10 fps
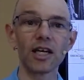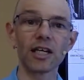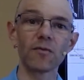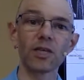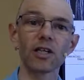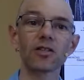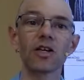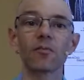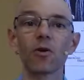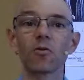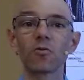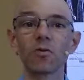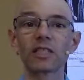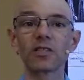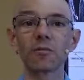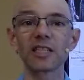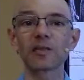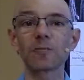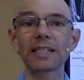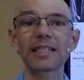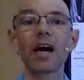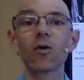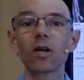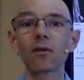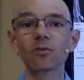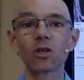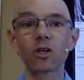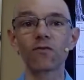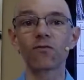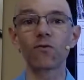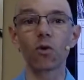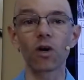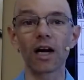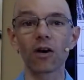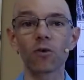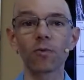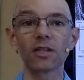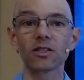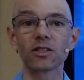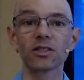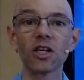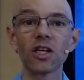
And then we got to talk about what some expected outcomes are for our patients.